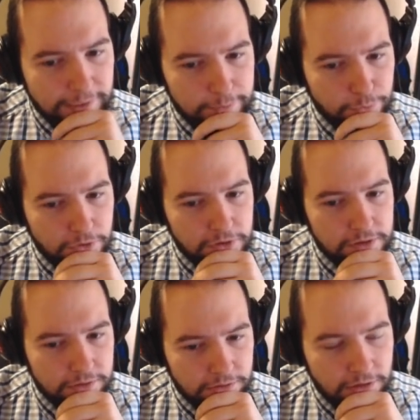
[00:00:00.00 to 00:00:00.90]
Damage
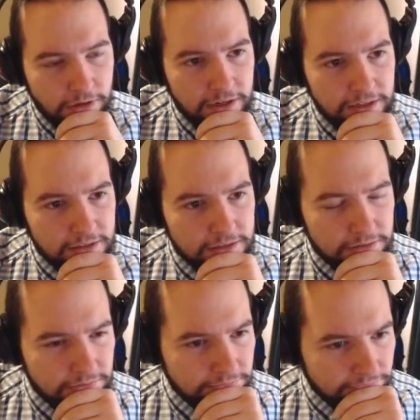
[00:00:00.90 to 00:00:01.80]
1 to the
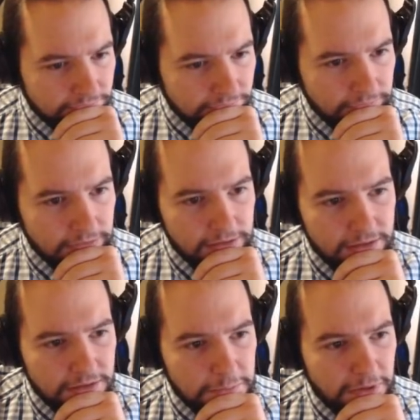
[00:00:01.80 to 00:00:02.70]
highest.
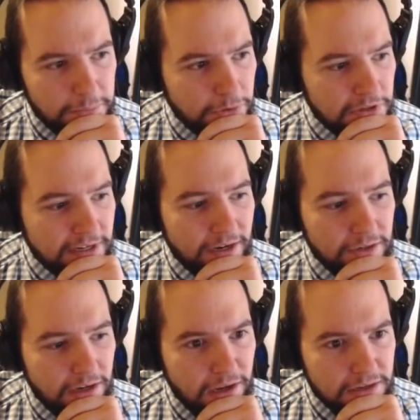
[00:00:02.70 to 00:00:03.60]
Might put her
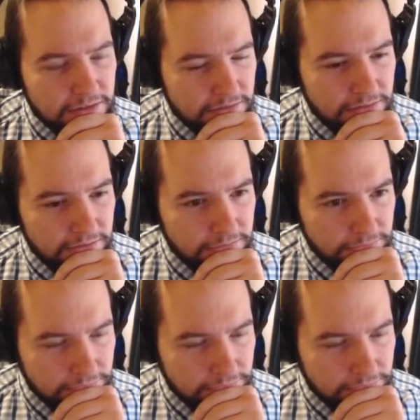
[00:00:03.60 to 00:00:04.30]
down next.